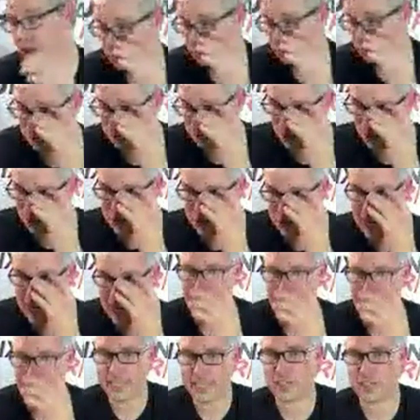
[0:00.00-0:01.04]
So he
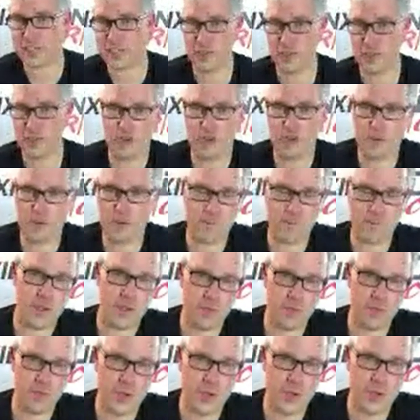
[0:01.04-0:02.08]
asked.
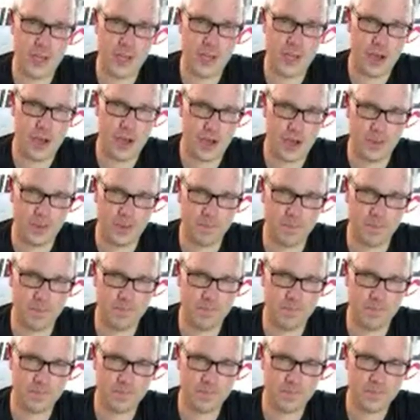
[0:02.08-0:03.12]
We
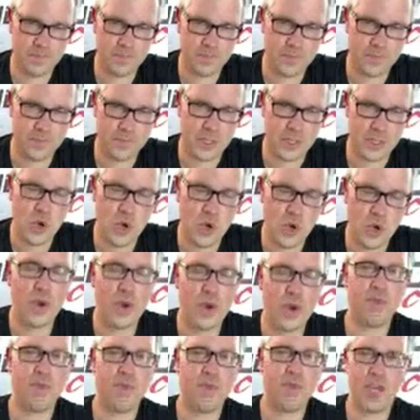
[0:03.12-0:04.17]
we had been
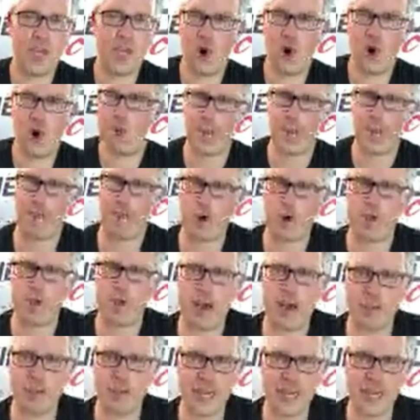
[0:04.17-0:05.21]
going back and forth about making